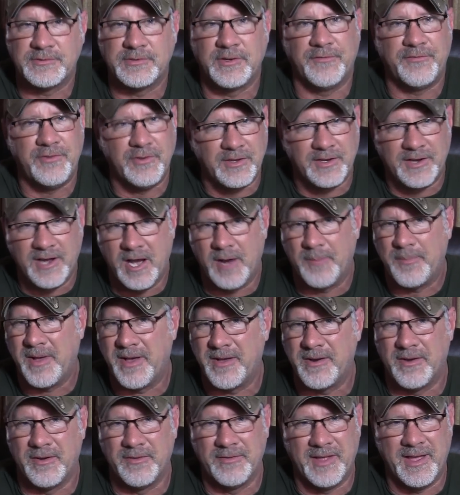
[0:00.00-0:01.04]
So if you can help
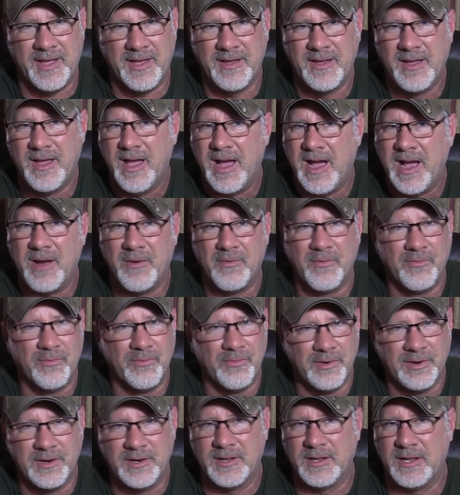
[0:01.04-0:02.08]
out on that, I
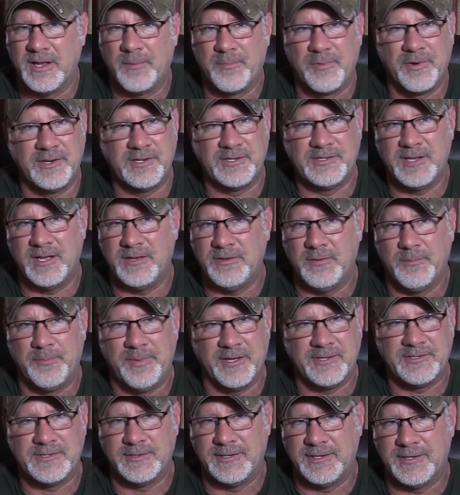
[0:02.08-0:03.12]
really appreciate you
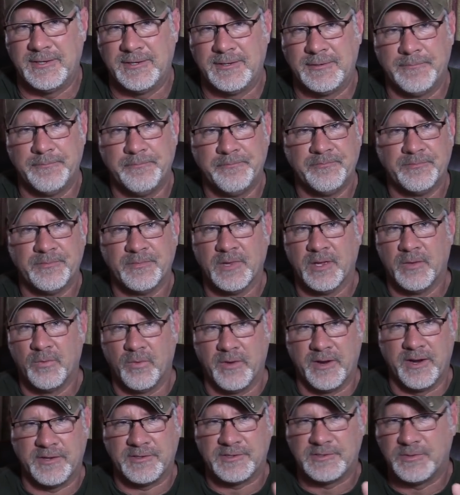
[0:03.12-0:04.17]
pitching in.
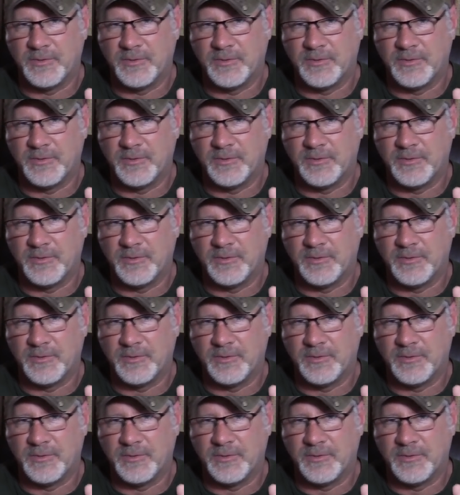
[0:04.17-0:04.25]
What else